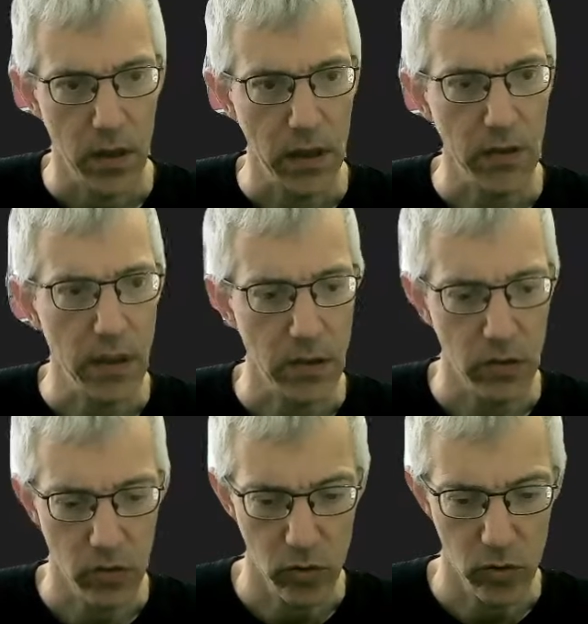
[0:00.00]
What I would
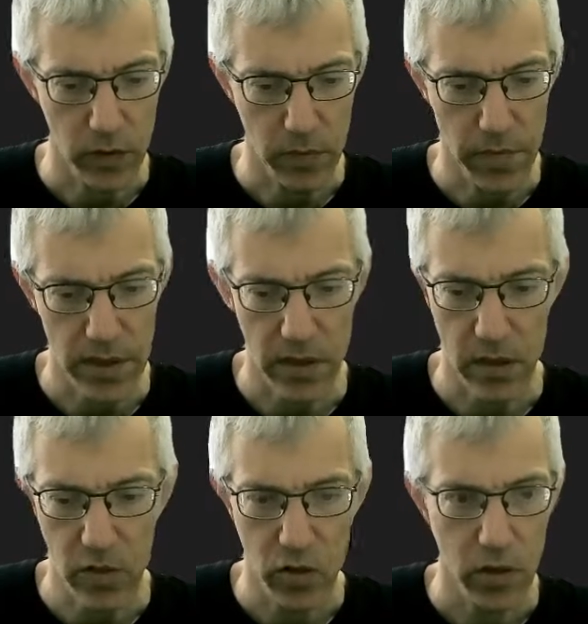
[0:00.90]
like to do with
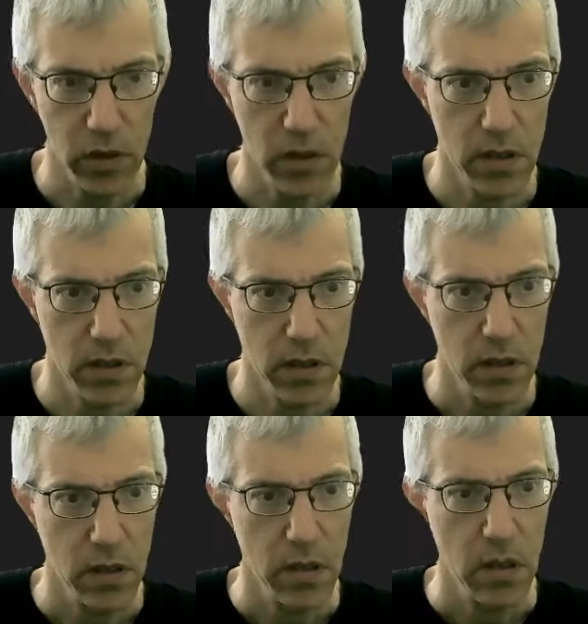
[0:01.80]
message
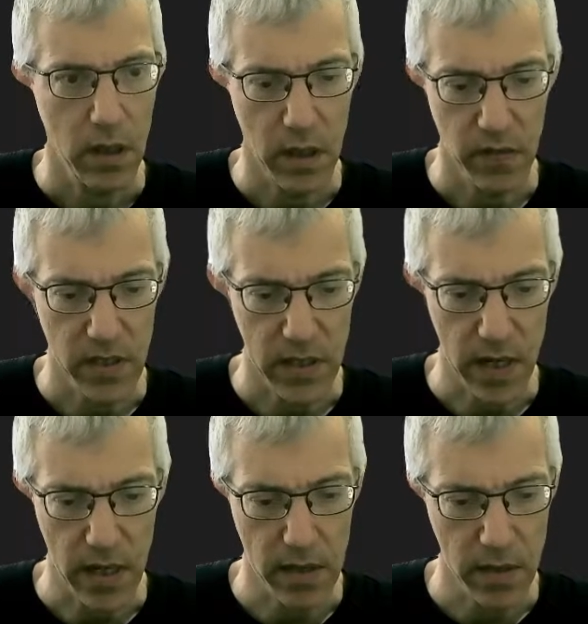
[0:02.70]
is give it
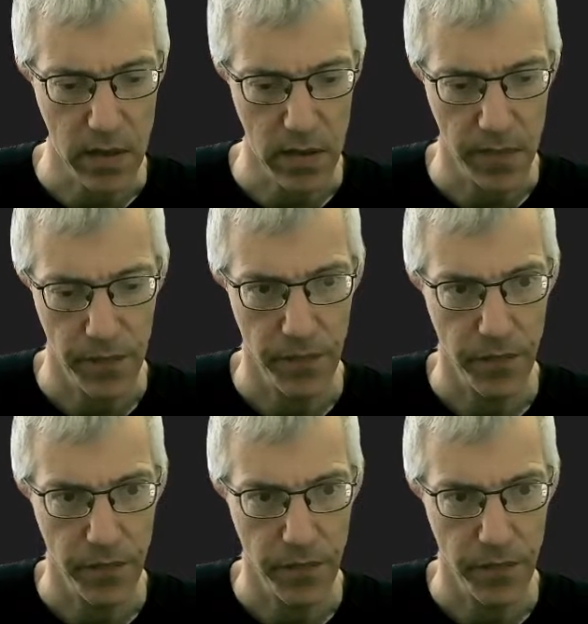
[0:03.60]
size.